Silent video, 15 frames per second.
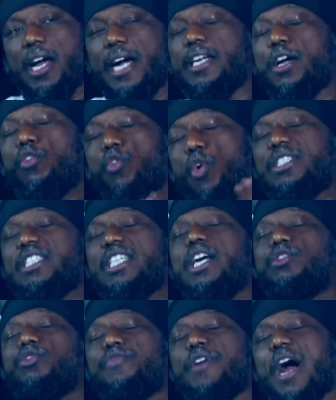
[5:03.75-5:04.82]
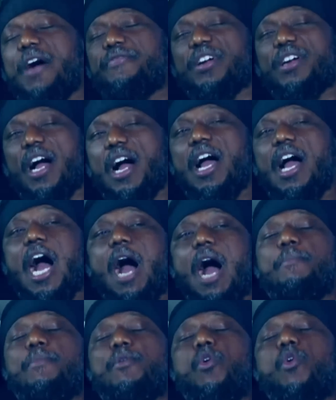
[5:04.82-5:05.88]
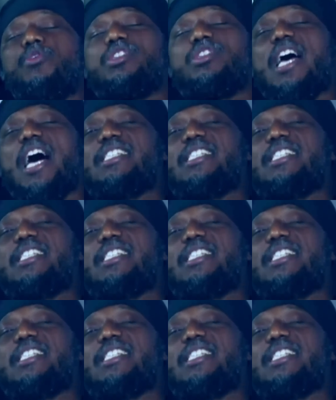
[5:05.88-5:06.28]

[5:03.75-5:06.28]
and the continent of Africa upholds